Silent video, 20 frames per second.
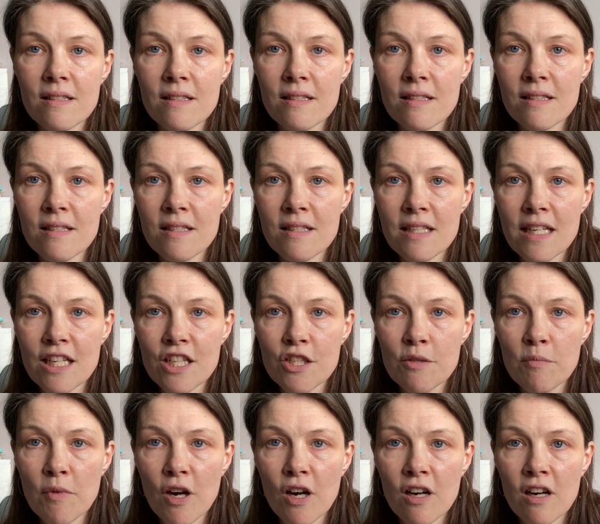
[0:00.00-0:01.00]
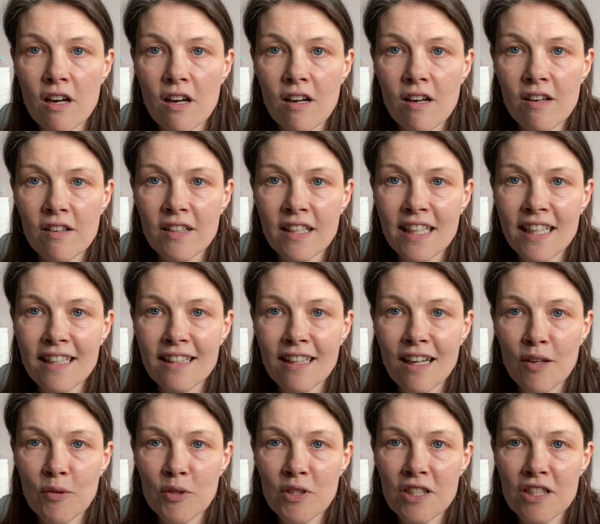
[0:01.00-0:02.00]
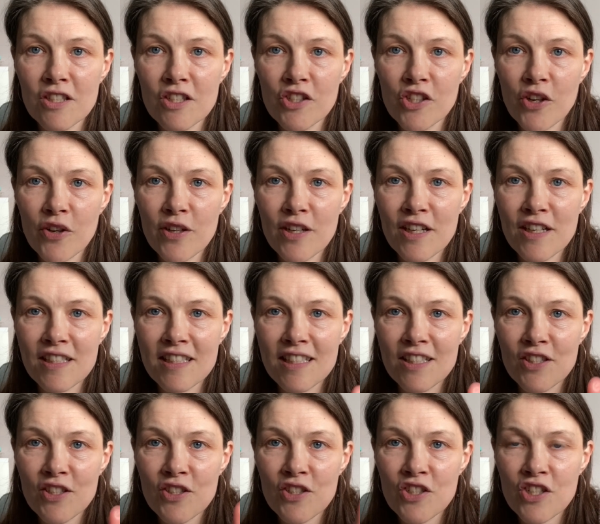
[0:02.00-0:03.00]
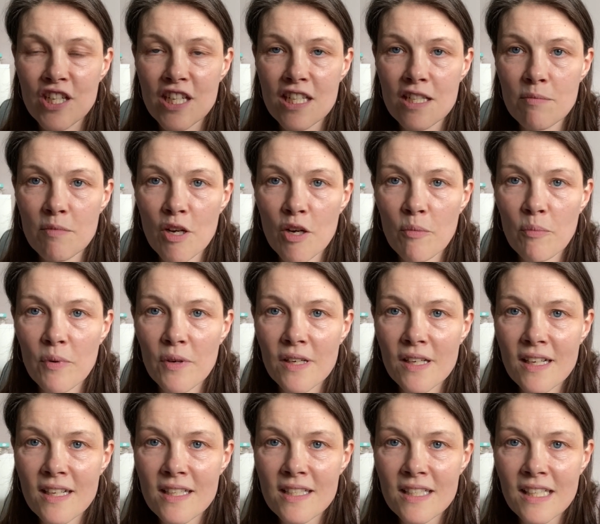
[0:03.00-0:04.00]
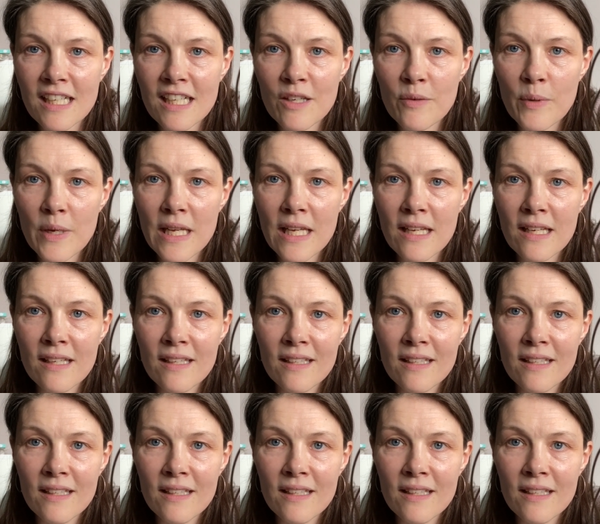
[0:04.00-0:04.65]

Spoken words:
stitch marker on here that I wanted to show you because it just cheers me up. It's like a wee